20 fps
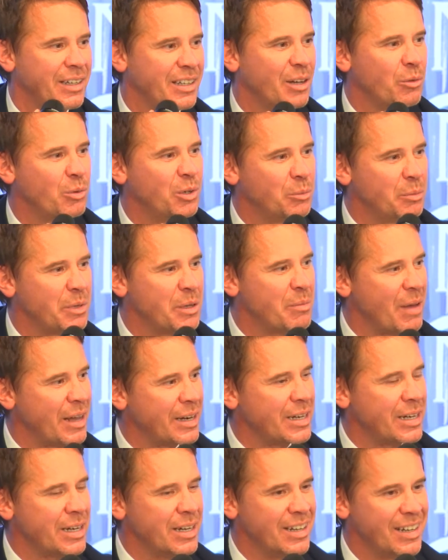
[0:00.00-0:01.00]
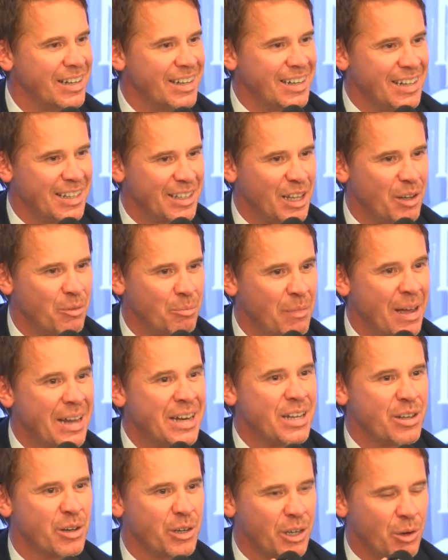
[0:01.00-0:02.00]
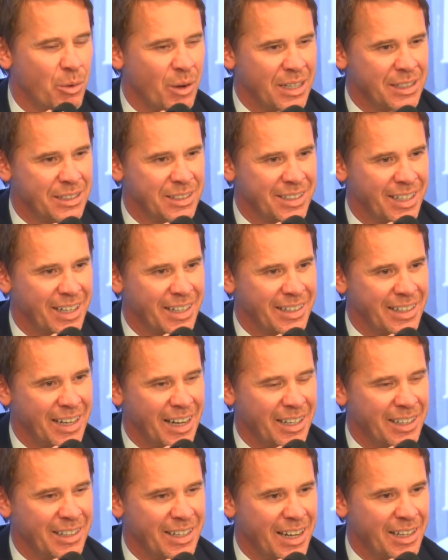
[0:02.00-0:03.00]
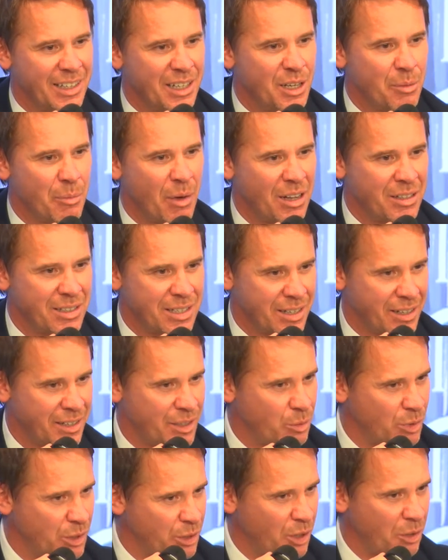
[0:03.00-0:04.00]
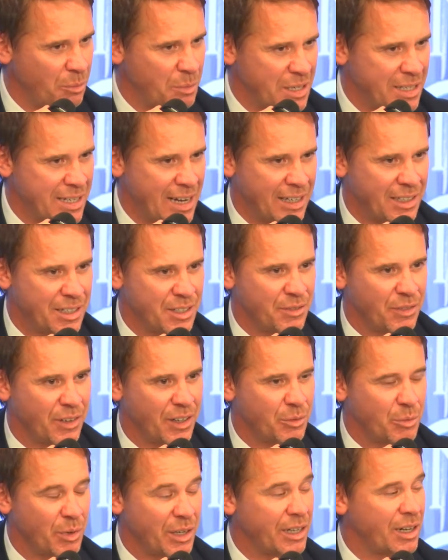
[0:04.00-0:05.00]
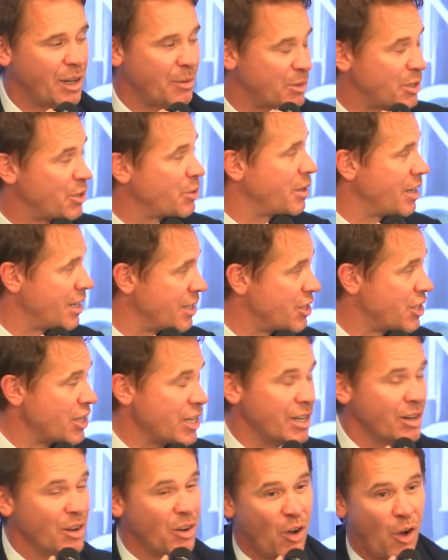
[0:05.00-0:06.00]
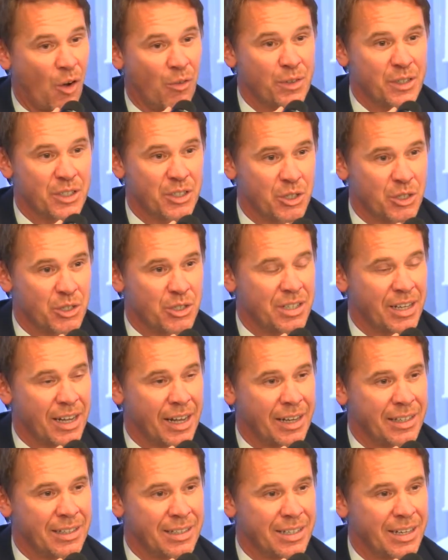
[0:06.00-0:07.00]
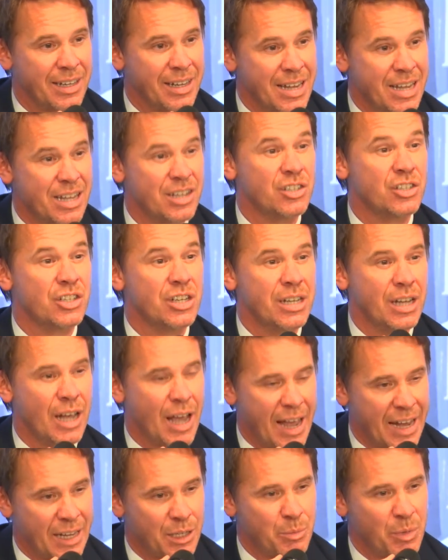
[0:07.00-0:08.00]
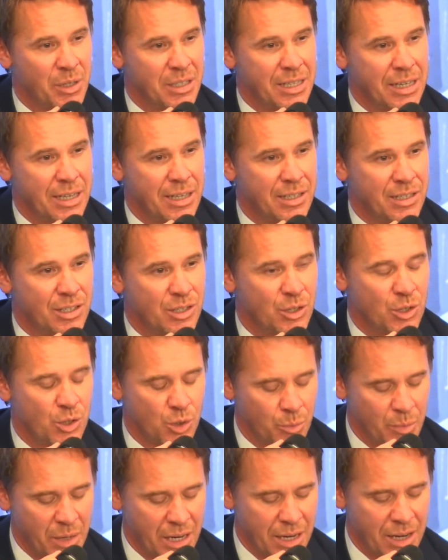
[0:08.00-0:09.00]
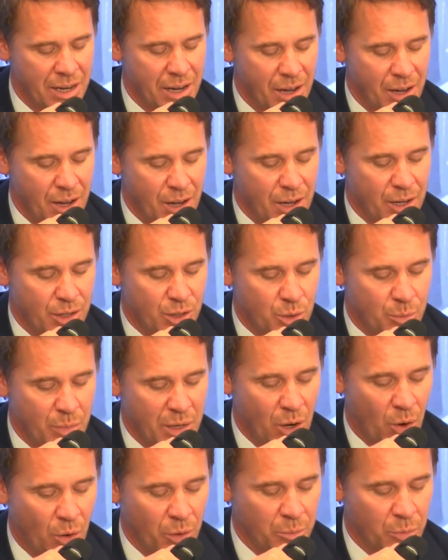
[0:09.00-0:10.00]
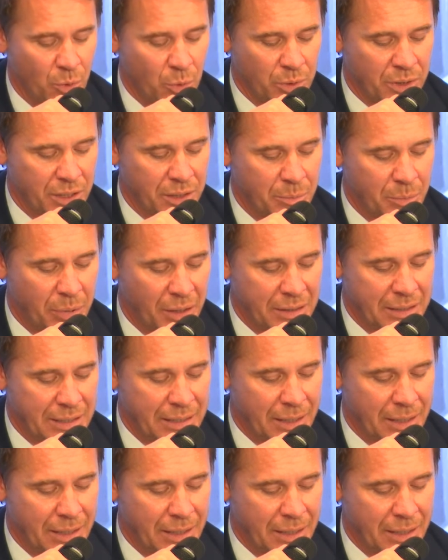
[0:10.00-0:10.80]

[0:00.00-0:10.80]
will be many requests, and the demand side will not be satisfied when it comes to ESG officers and ESG expertise to be onboarded, but